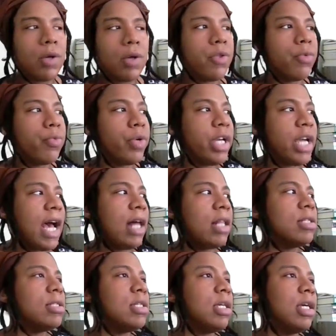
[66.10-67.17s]
So the
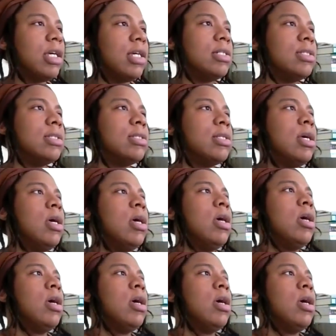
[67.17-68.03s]
reality is